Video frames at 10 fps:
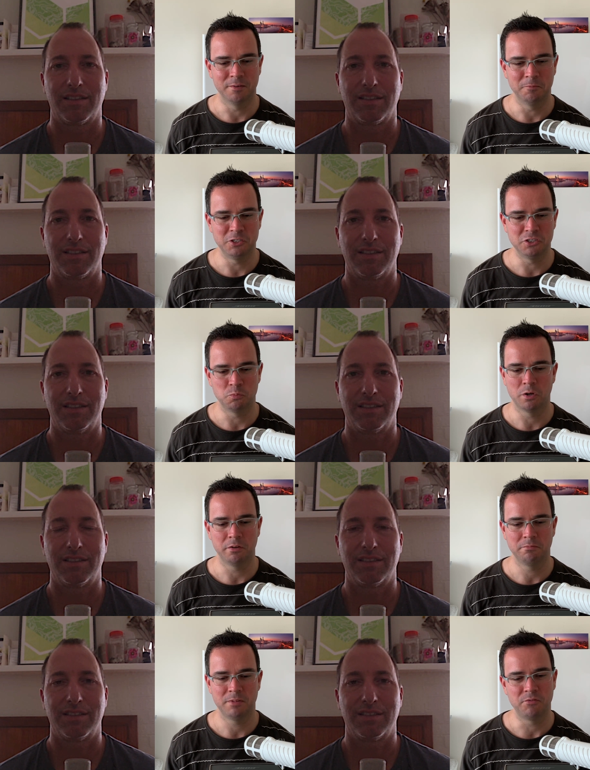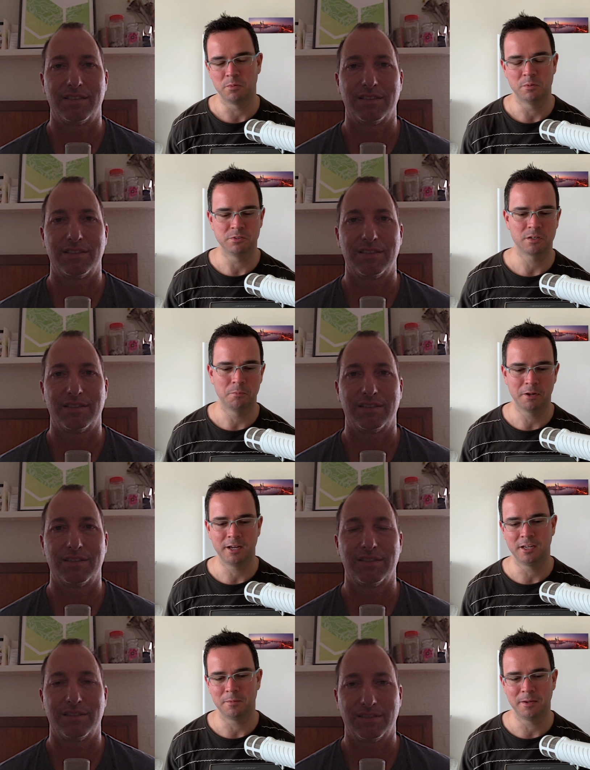Speaker 1: Which is what everyone was
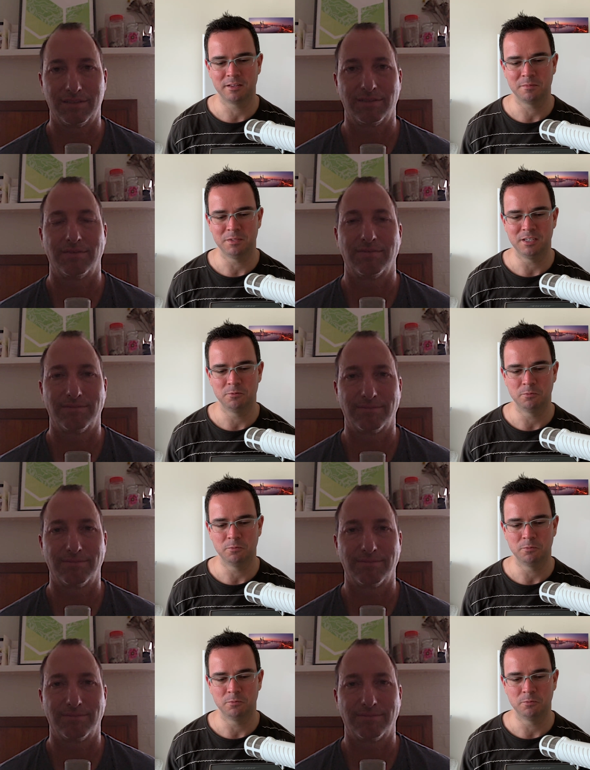complaining about to begin